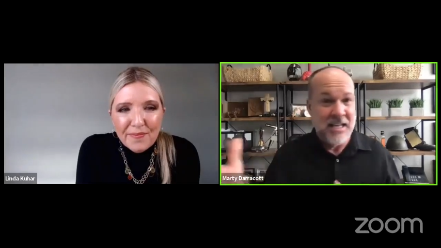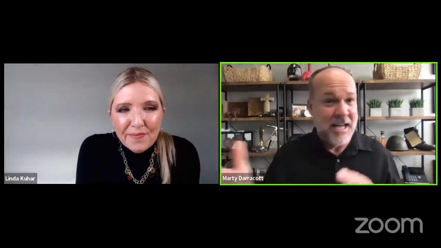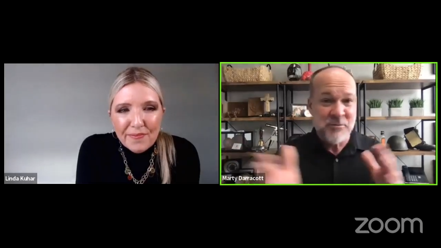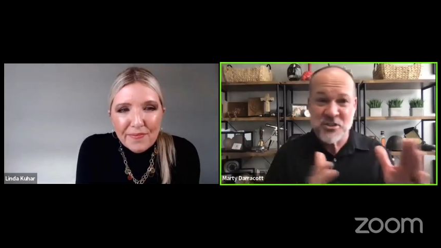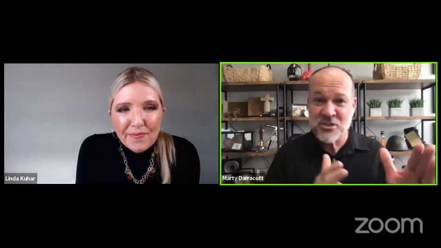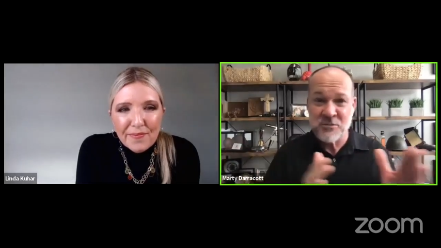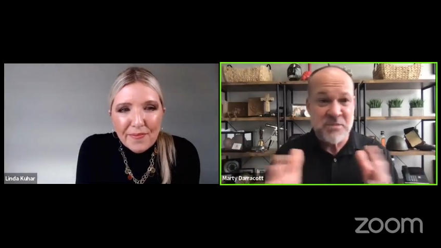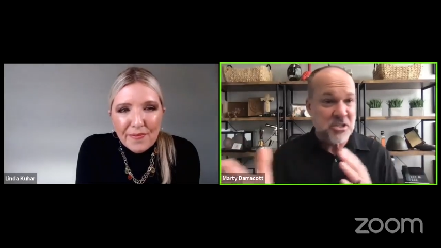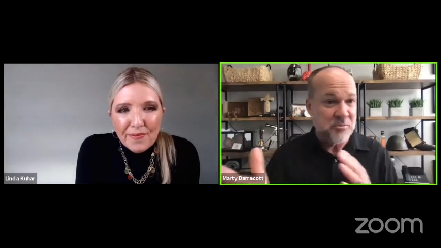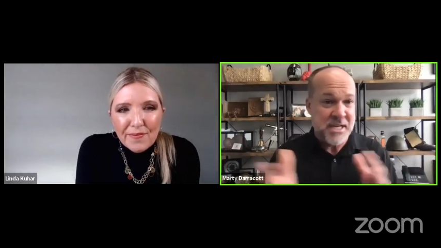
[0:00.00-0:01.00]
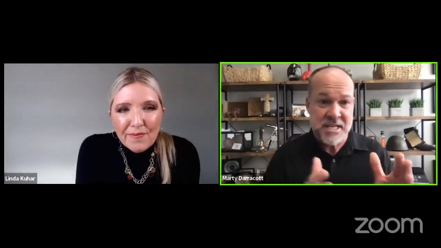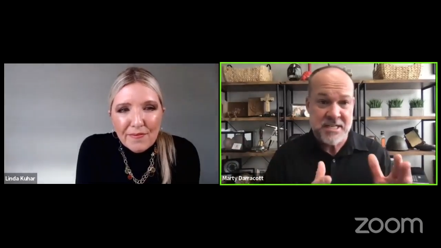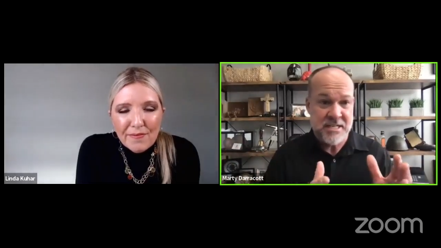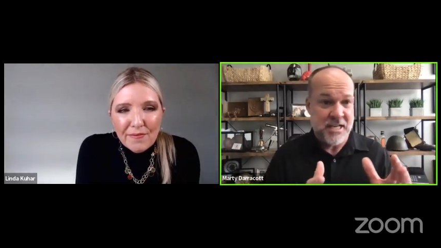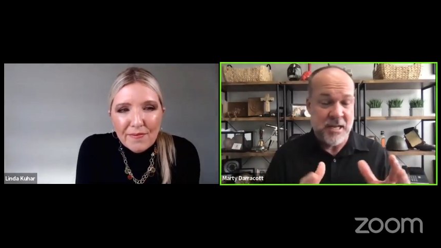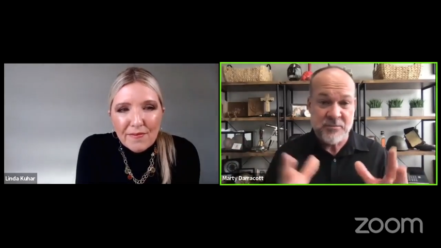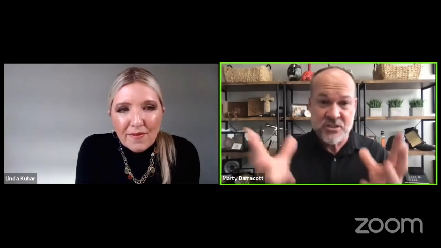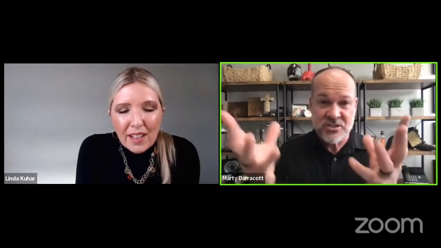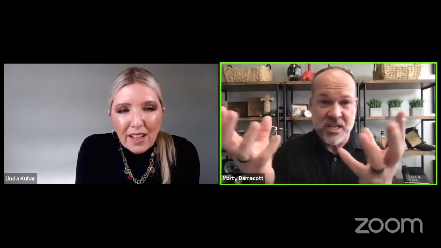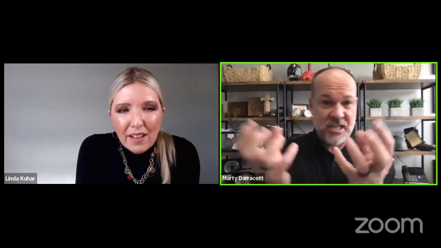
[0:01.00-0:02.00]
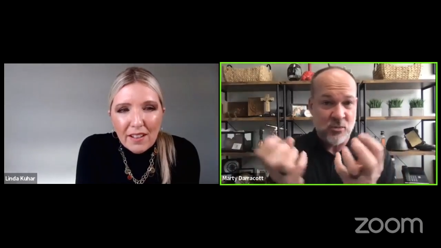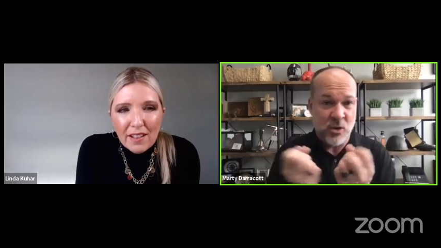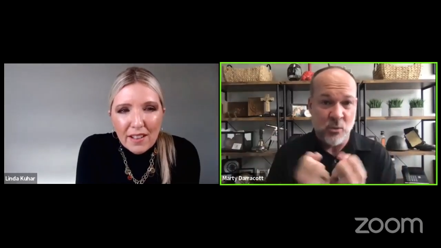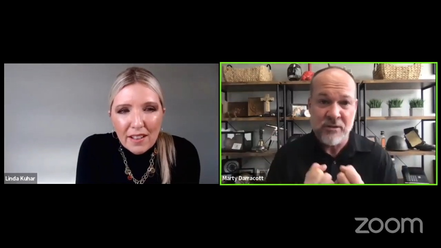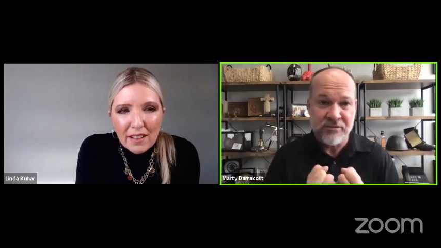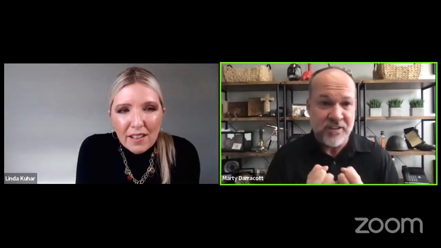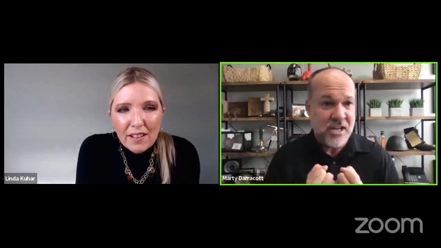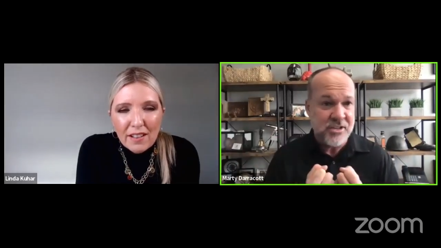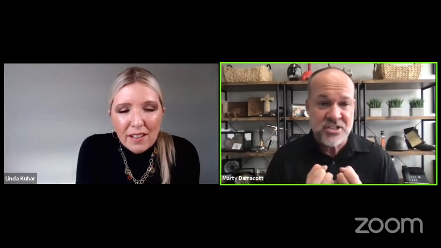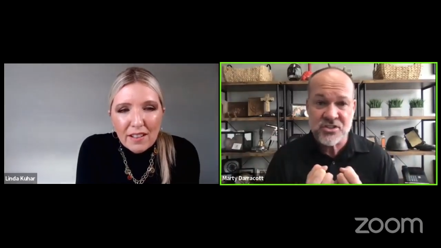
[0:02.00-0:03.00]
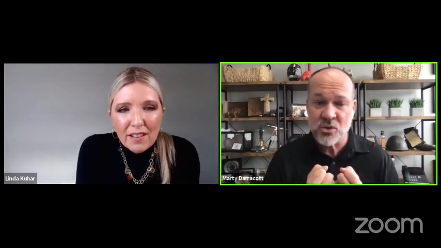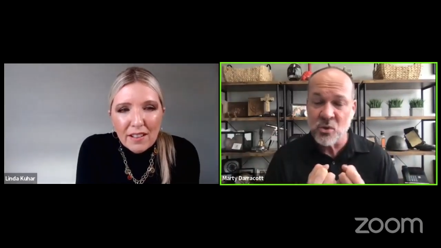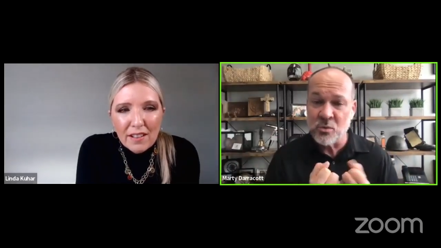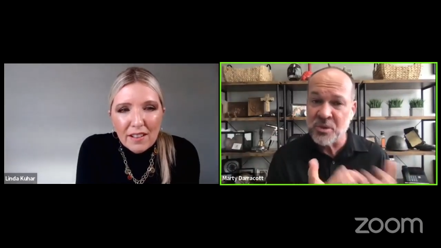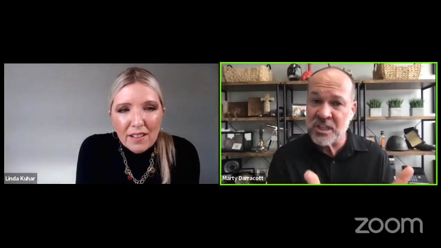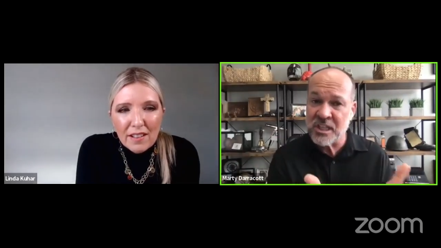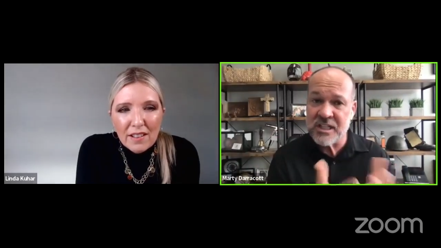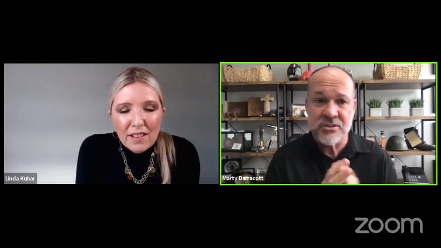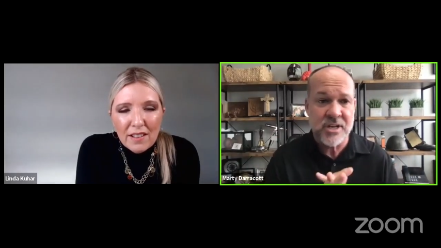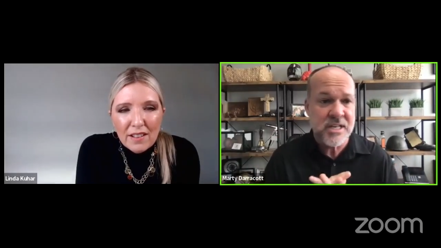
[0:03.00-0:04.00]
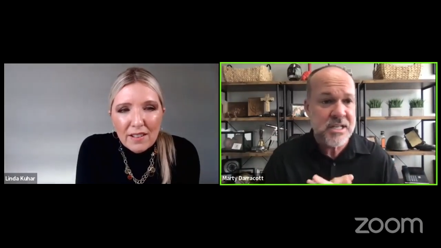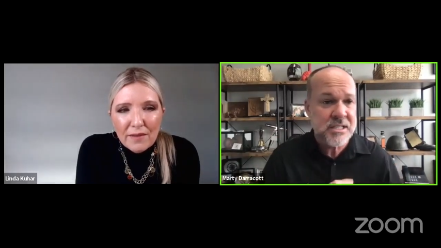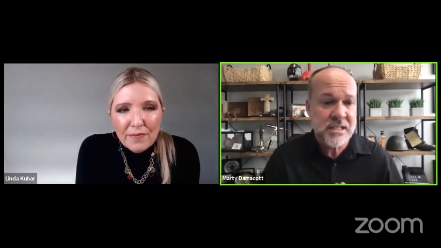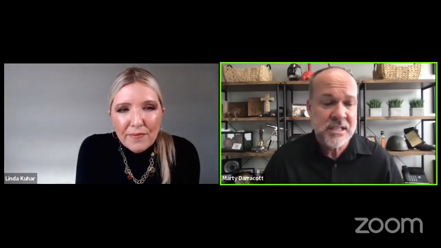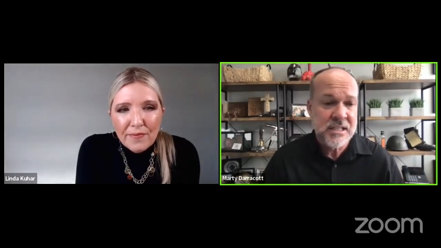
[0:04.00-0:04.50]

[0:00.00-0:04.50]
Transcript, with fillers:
Speaker 1: I'm just the middleman. I'm just taking what we found as a tool, putting it in your hand.